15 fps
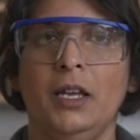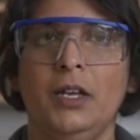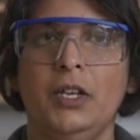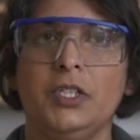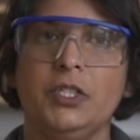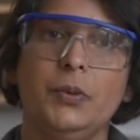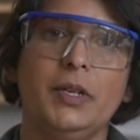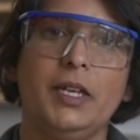
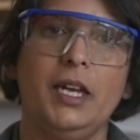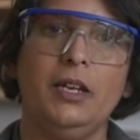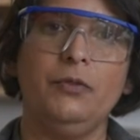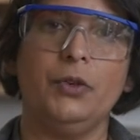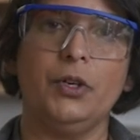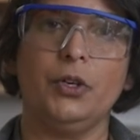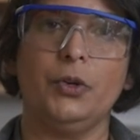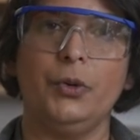So again,
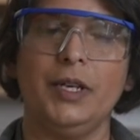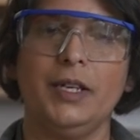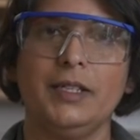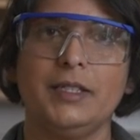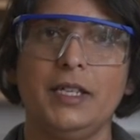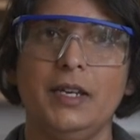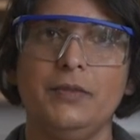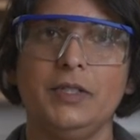for a quick
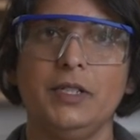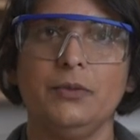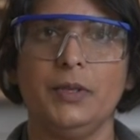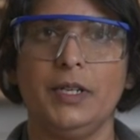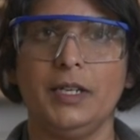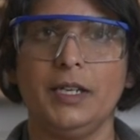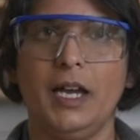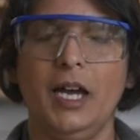safety
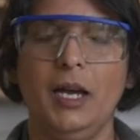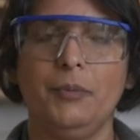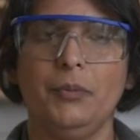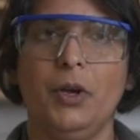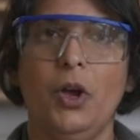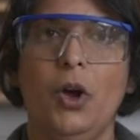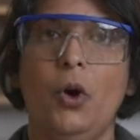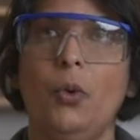recap,
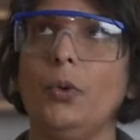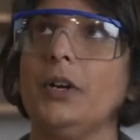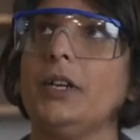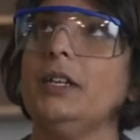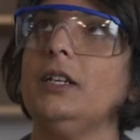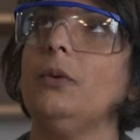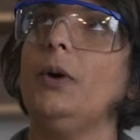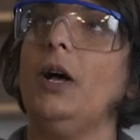work
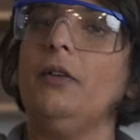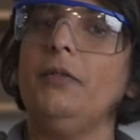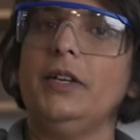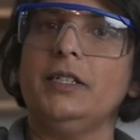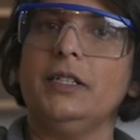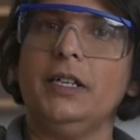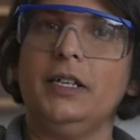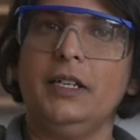in a
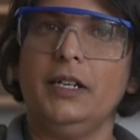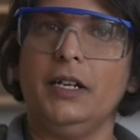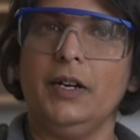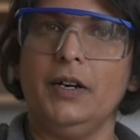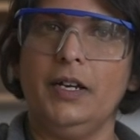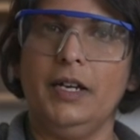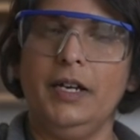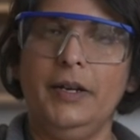well-ventilated
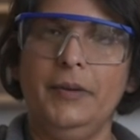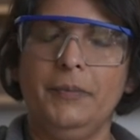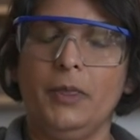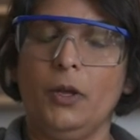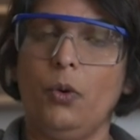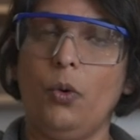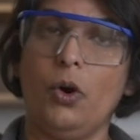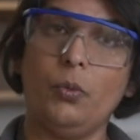area
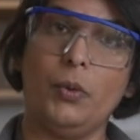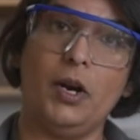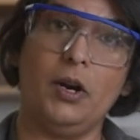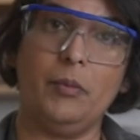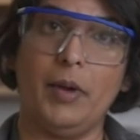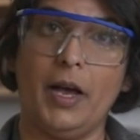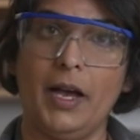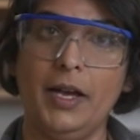or wear
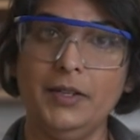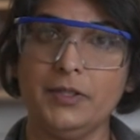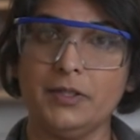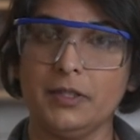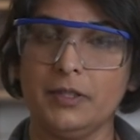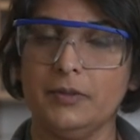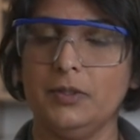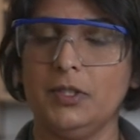a
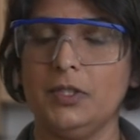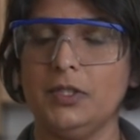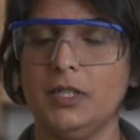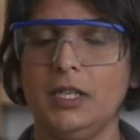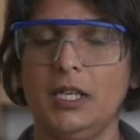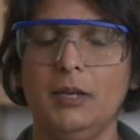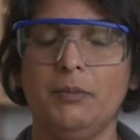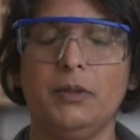mask just to
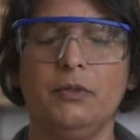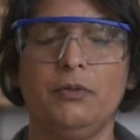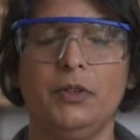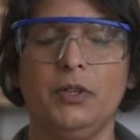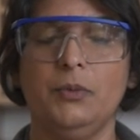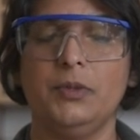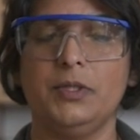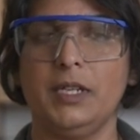keep the
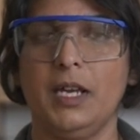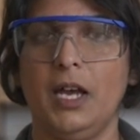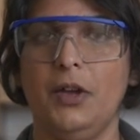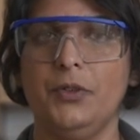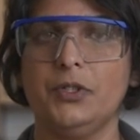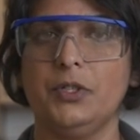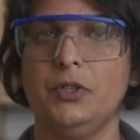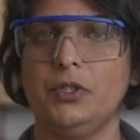fumes
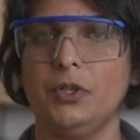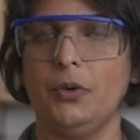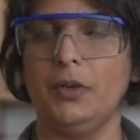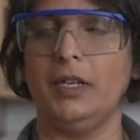down so you don't